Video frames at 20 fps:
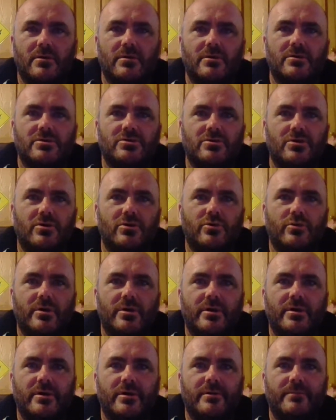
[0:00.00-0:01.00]
So,
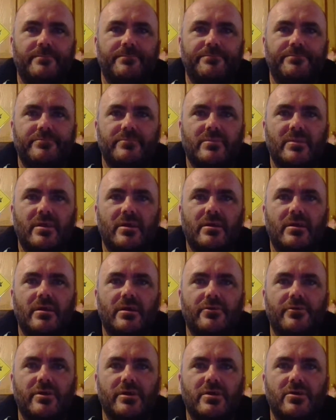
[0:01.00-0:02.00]

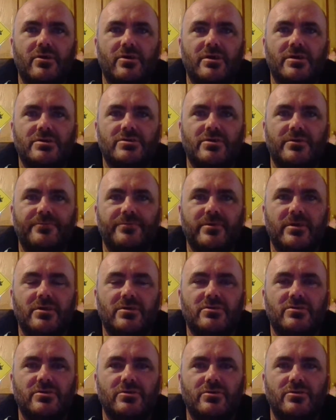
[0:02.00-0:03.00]
all right, guys, don't forget
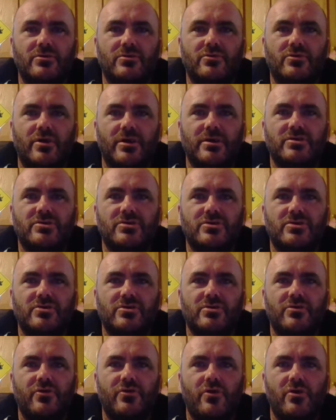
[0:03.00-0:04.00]
to like,
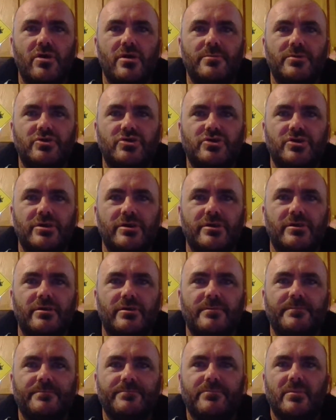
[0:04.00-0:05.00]
subscribe, and share.
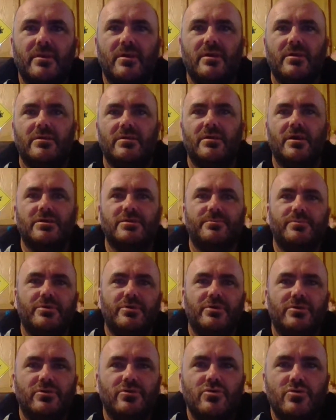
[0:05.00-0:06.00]
That's a bit
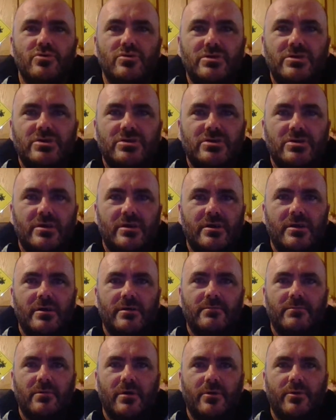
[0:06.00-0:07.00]
of news I
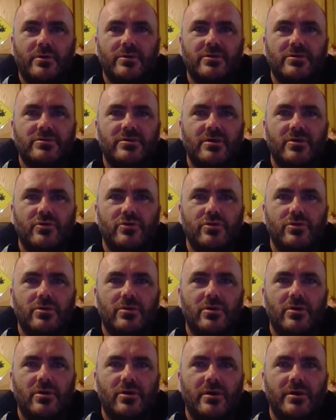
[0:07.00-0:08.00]
wanted to tell you
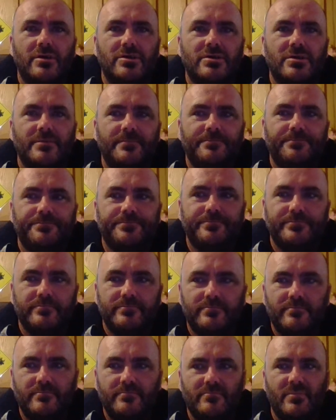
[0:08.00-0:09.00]
guys.
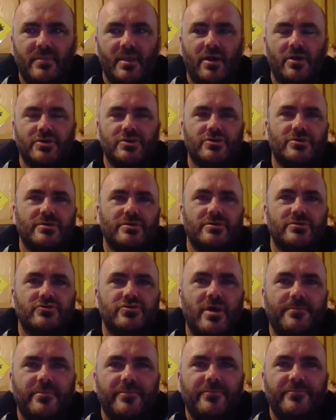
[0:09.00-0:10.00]
I was going to
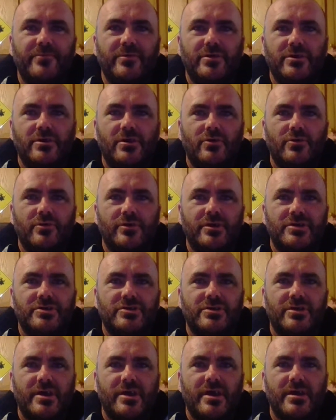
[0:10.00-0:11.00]
drop a video
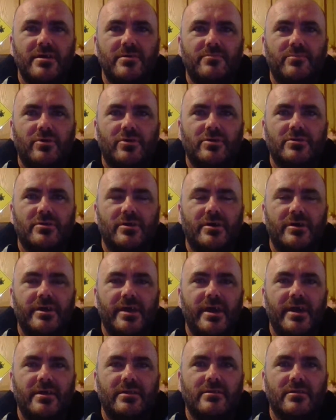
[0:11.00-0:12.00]
yesterday, but I
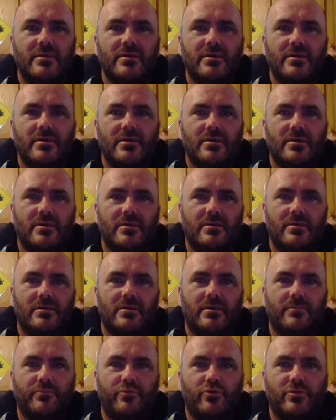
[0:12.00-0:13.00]
had
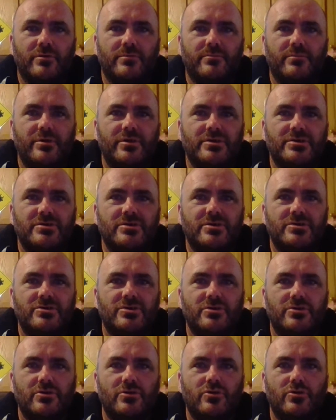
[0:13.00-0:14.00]
important business
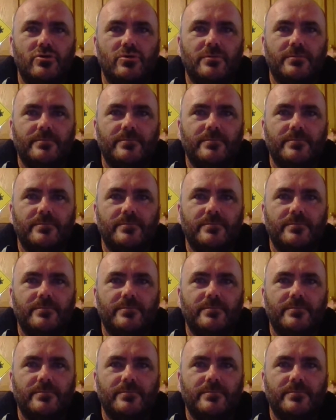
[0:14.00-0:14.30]
to do.